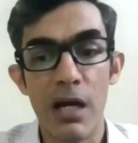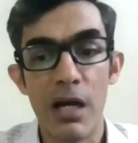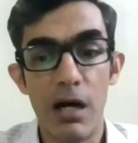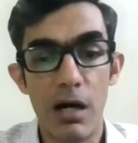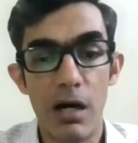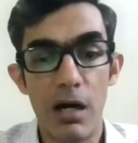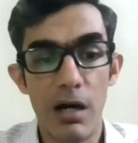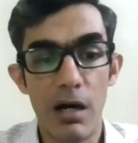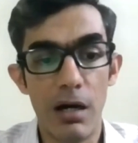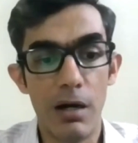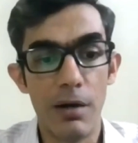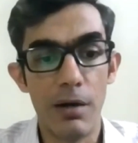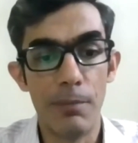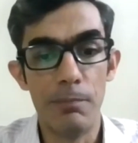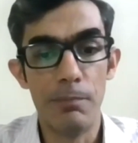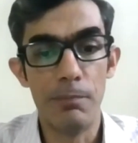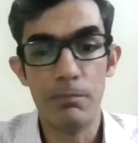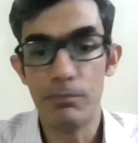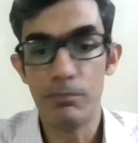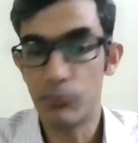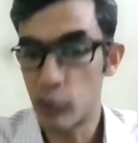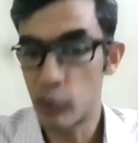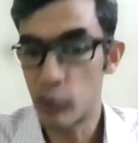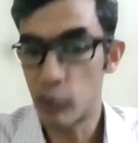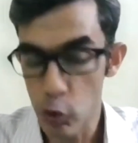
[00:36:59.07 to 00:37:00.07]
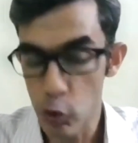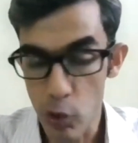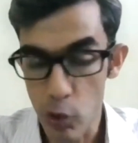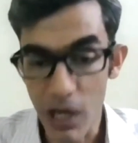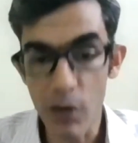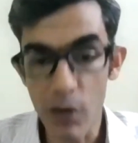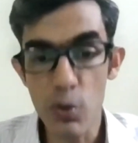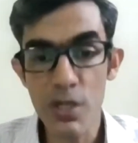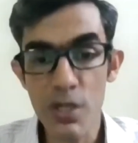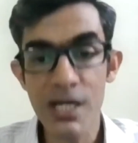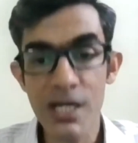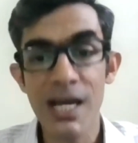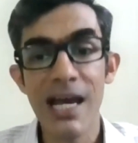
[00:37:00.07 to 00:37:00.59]

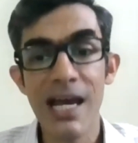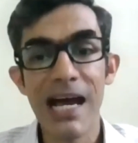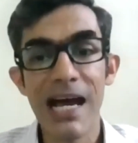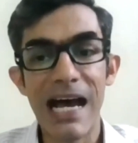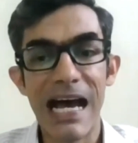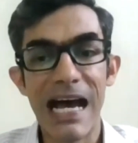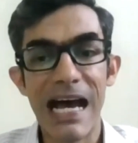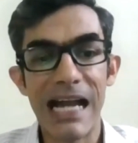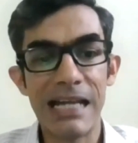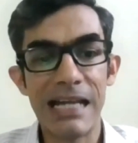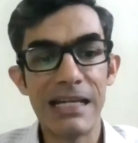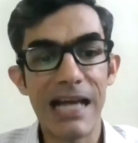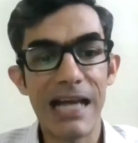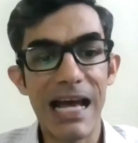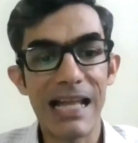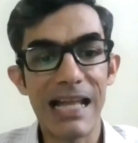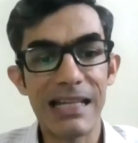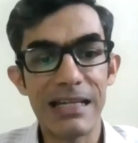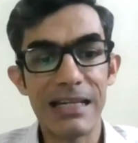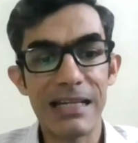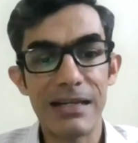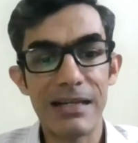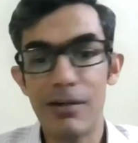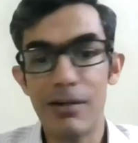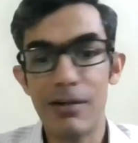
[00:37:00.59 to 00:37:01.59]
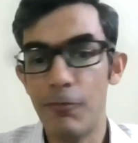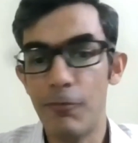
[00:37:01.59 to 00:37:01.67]
throughout. And